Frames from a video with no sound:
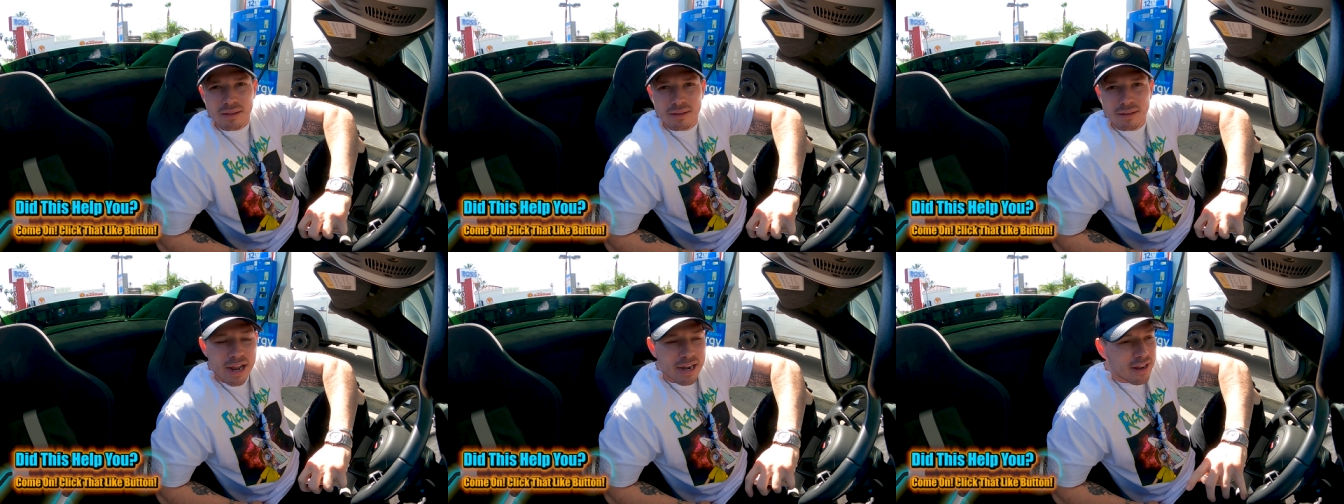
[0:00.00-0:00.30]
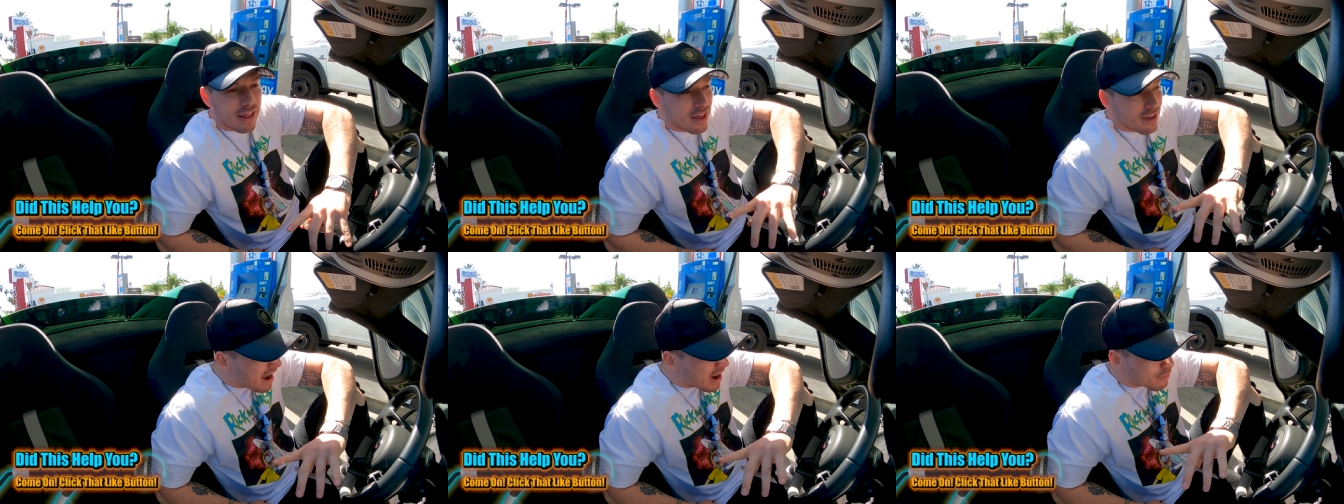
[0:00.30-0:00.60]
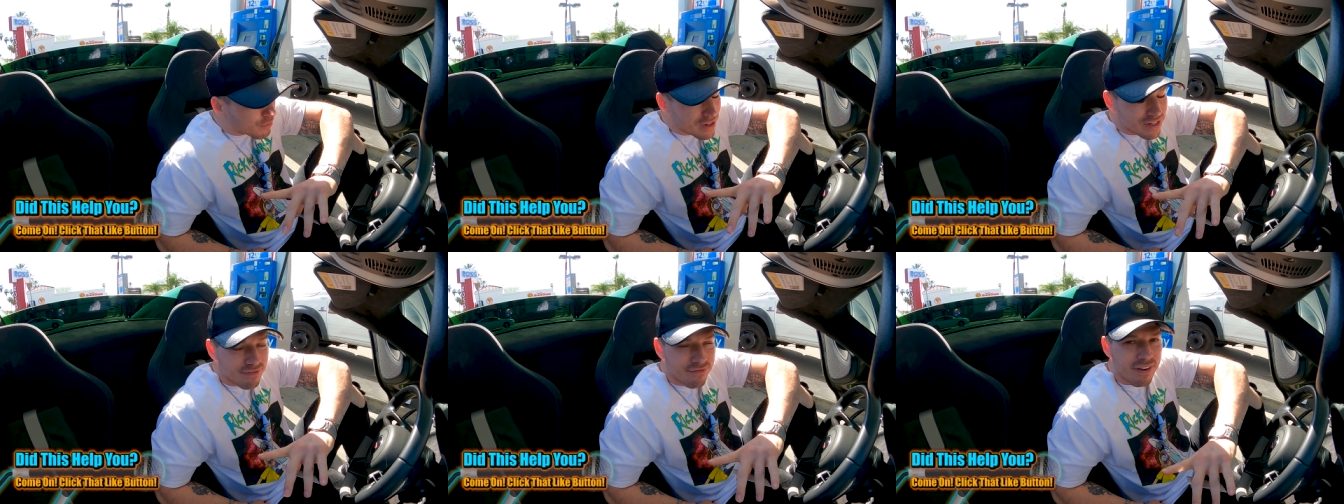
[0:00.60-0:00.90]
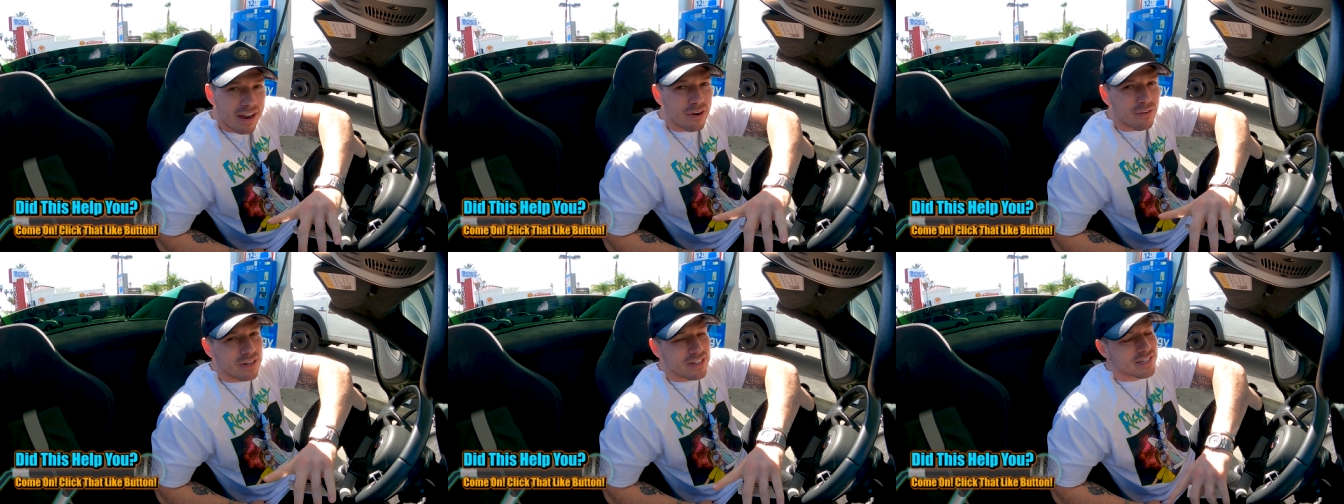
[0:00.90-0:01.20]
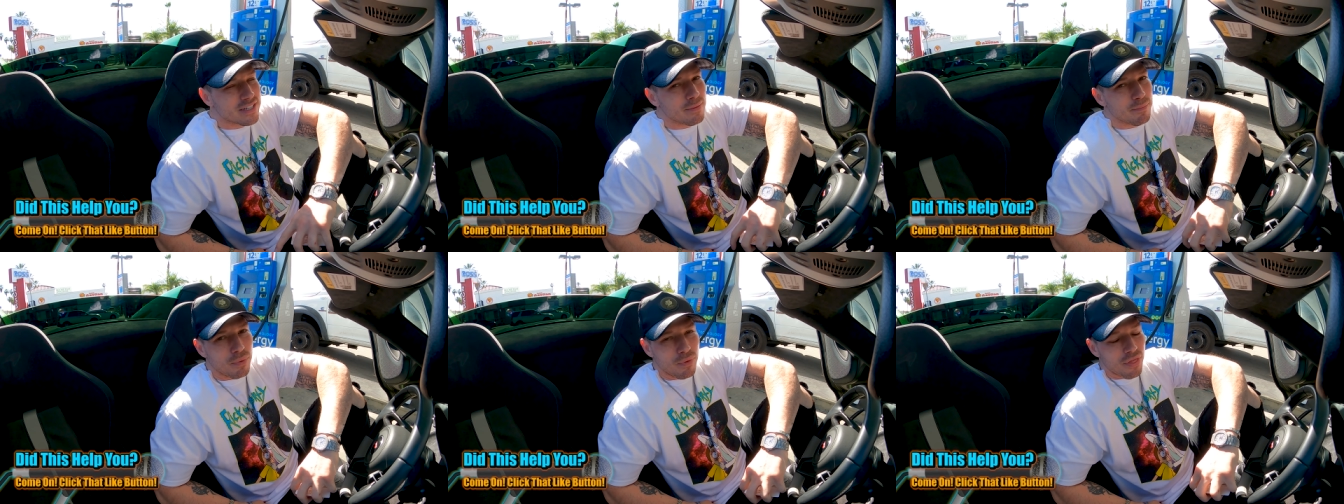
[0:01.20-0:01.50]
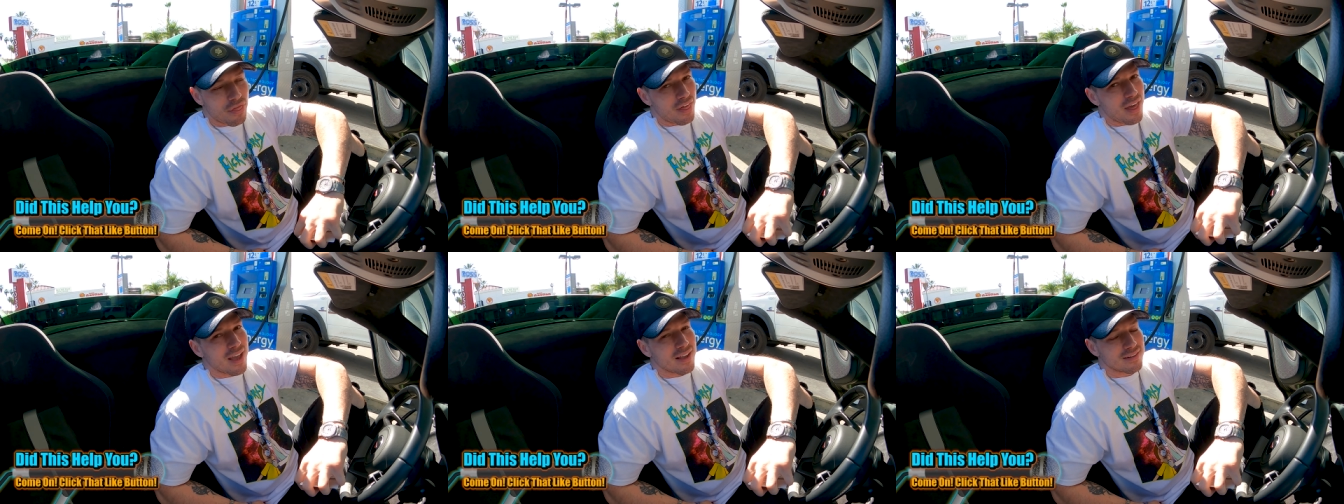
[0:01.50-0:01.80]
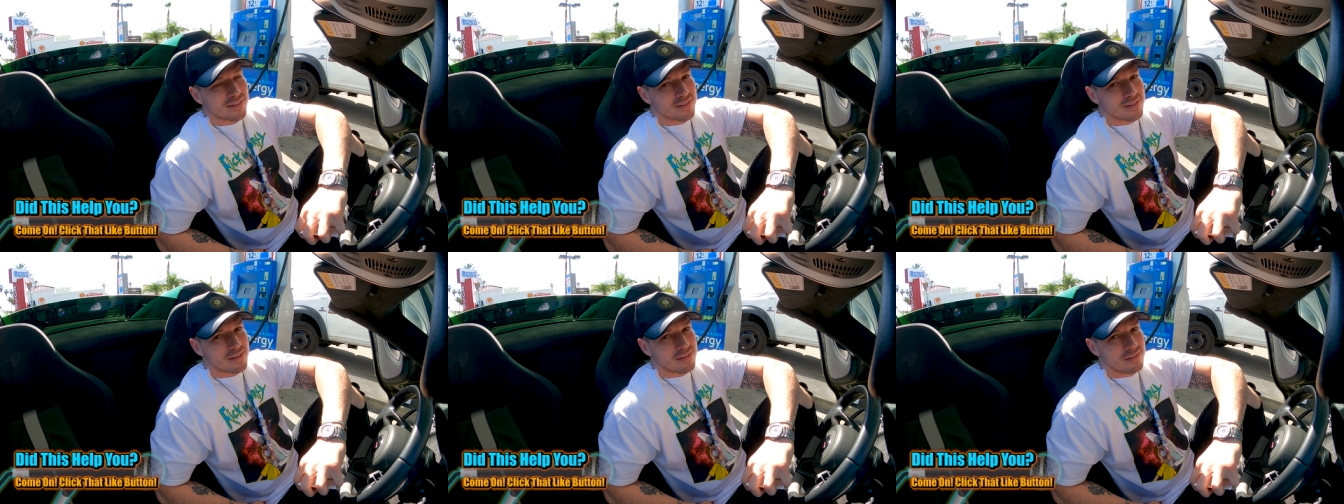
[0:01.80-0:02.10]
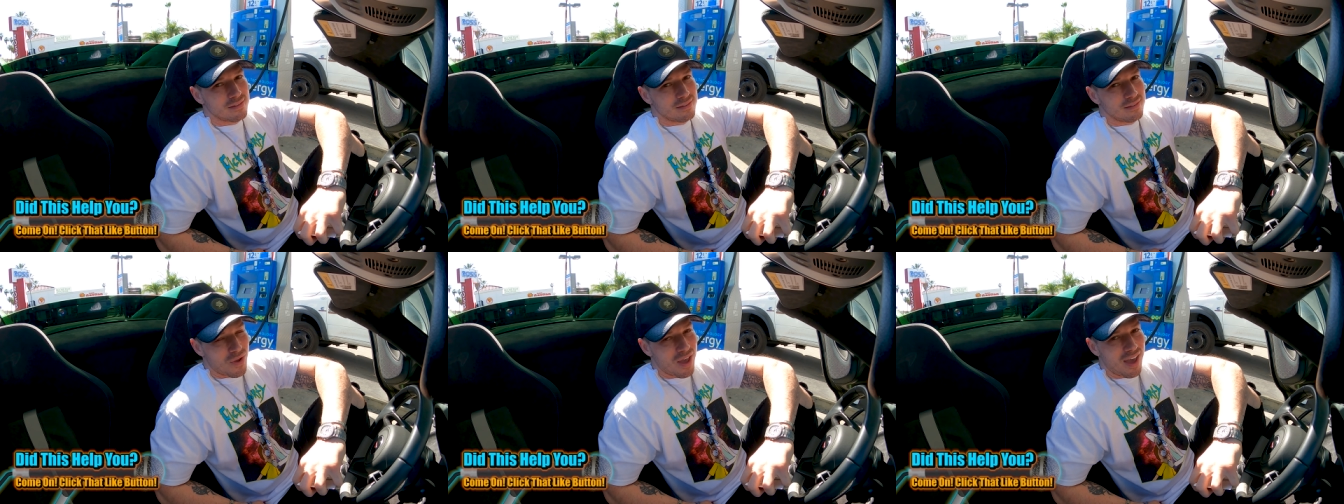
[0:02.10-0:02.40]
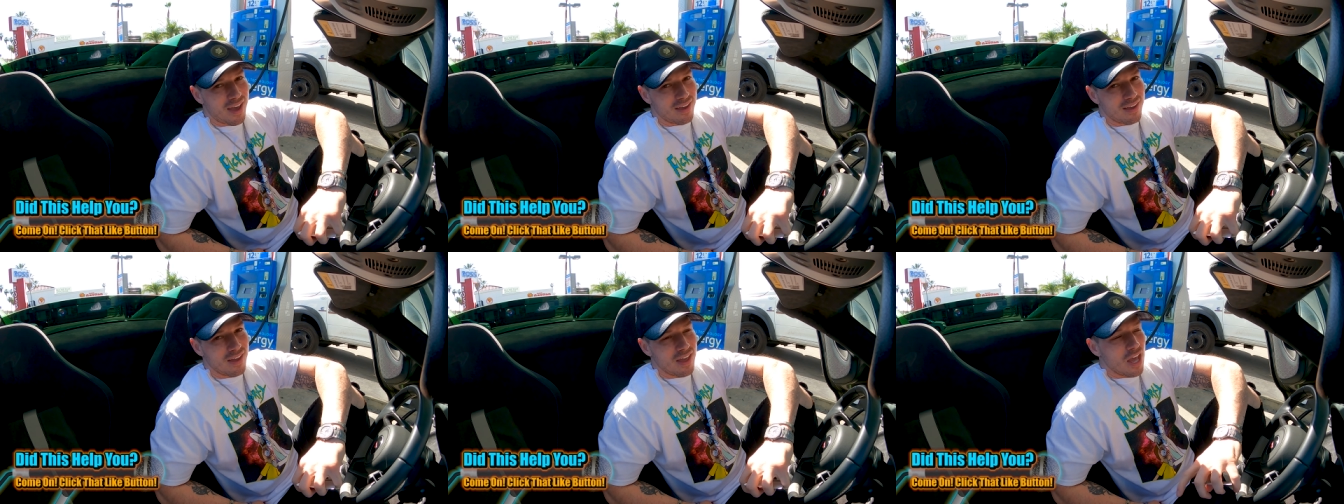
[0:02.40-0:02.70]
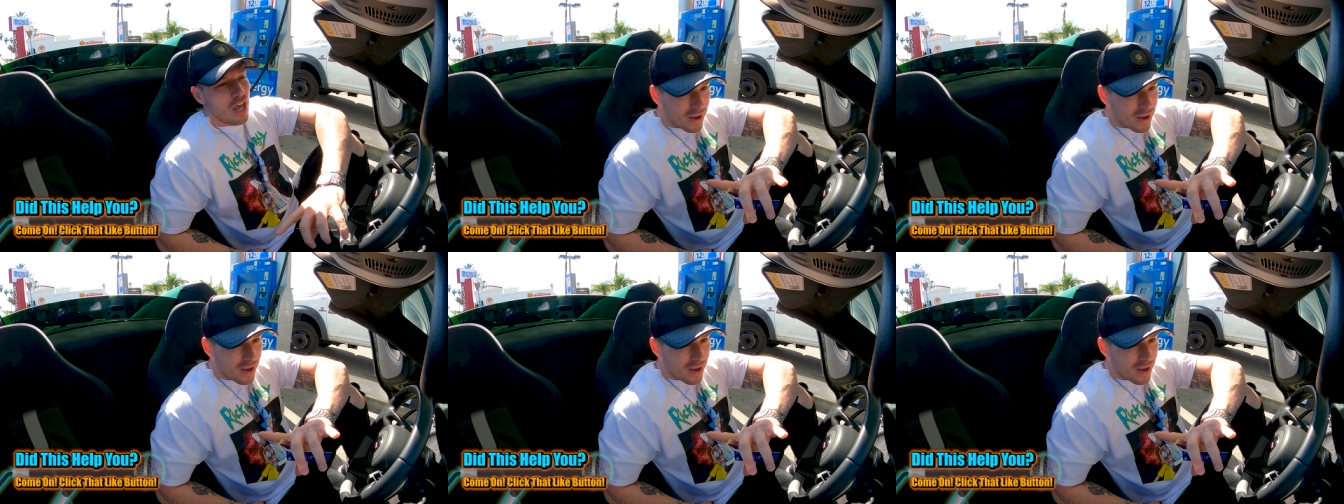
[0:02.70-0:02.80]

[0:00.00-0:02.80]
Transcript: Right? Very, very simple things. Okay?